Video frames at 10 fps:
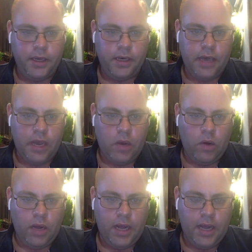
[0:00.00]
Now,
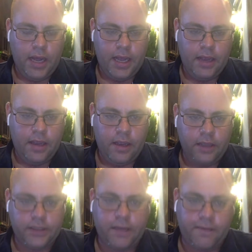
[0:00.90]

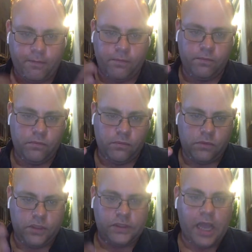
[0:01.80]
aside from
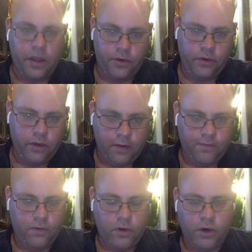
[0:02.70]
the style you're looking
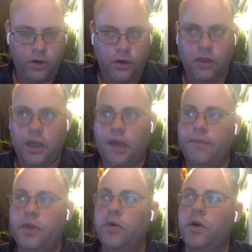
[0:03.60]
for,
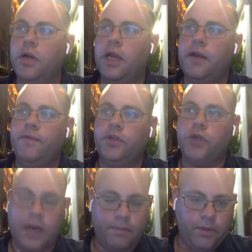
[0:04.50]
in order to kind of
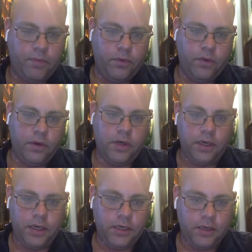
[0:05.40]
attract people, you're going to
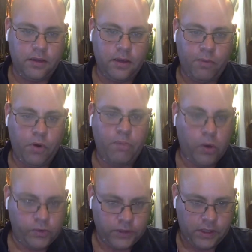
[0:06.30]
need to put a
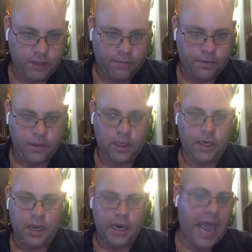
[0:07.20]
post up,
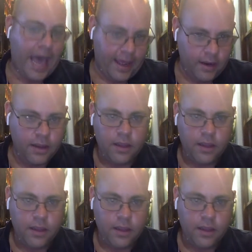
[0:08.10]
an ad,